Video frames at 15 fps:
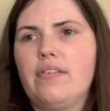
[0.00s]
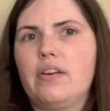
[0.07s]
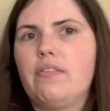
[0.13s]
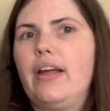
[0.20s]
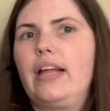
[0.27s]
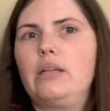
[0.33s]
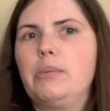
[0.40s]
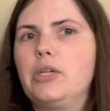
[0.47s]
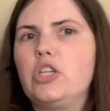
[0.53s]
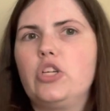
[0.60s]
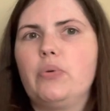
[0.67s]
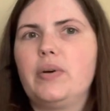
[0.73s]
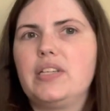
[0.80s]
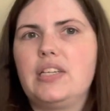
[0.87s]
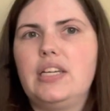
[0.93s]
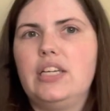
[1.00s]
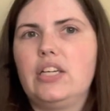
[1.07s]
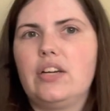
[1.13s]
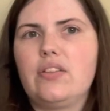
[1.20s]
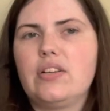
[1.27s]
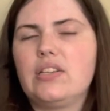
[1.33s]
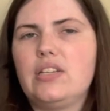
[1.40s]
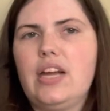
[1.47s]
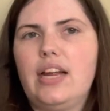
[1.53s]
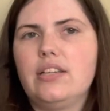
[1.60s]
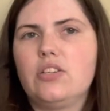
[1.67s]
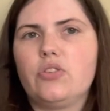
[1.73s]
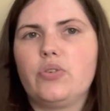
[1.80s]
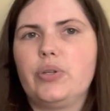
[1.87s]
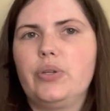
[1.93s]
it available to us here in the
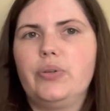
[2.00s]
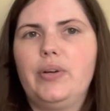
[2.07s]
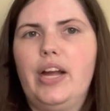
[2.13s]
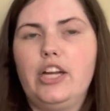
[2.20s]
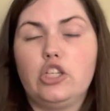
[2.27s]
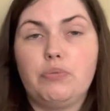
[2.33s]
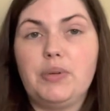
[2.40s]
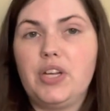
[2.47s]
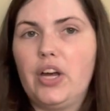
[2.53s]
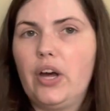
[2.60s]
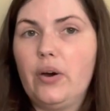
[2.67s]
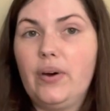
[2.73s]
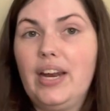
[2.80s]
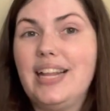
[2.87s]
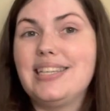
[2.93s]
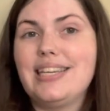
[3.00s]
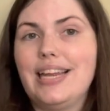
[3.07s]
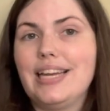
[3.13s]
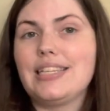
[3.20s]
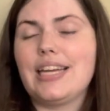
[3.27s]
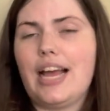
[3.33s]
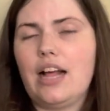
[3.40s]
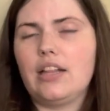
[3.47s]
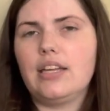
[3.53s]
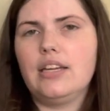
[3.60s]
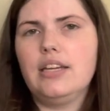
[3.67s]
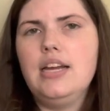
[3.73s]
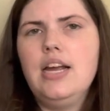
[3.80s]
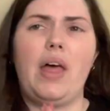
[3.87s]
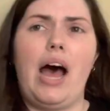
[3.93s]
States through HBO and it's in
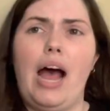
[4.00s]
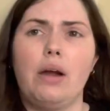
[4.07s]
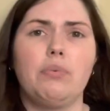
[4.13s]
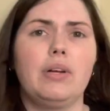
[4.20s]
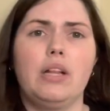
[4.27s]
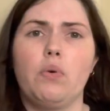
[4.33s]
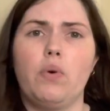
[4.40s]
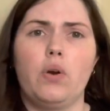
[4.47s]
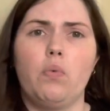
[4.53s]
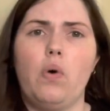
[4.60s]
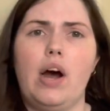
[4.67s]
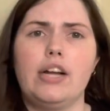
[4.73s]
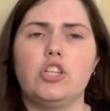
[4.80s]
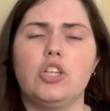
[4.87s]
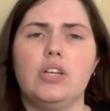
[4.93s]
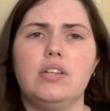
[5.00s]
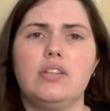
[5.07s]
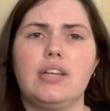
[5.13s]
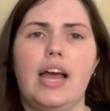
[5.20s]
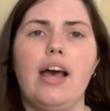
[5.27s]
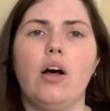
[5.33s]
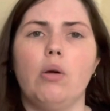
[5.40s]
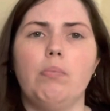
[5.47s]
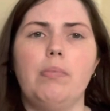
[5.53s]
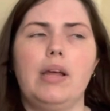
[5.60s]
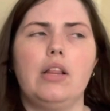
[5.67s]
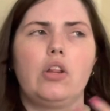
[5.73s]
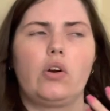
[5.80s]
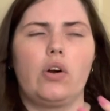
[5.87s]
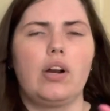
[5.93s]
Italian. I really want to watch it to help me
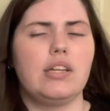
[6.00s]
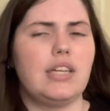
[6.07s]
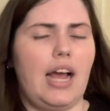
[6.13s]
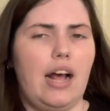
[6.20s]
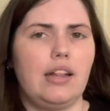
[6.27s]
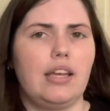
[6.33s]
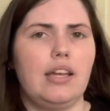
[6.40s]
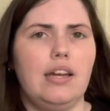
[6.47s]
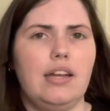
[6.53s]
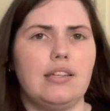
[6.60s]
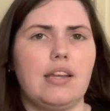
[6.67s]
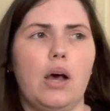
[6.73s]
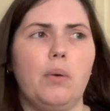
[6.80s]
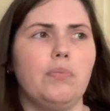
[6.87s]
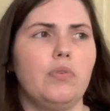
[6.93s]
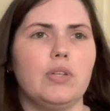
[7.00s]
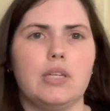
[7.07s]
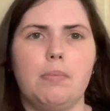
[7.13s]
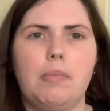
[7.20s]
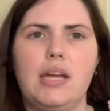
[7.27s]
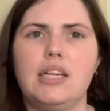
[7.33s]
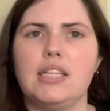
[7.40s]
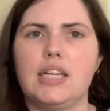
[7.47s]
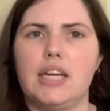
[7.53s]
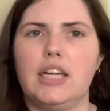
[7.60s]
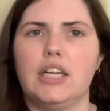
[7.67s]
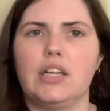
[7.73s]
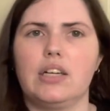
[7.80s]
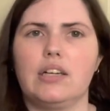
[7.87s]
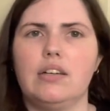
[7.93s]
learn Italian. It's helpful to me to
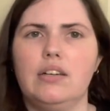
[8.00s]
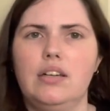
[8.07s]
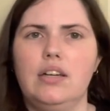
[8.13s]
hear